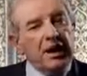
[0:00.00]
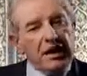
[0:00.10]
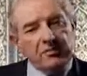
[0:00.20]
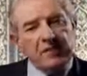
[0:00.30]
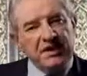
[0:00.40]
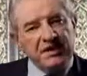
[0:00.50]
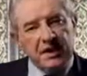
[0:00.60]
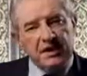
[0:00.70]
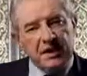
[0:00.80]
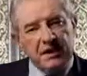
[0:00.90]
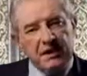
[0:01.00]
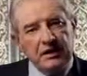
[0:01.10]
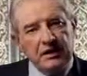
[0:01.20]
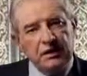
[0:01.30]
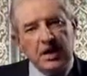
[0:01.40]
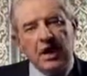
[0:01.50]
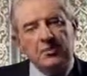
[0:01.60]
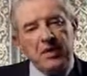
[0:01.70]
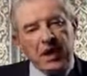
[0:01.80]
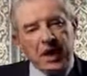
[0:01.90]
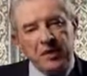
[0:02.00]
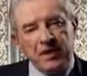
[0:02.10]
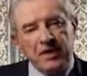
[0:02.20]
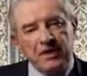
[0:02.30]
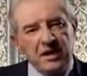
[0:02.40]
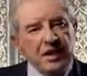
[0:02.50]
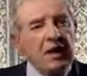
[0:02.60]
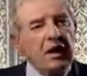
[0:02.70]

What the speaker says: in Medina, Muhammad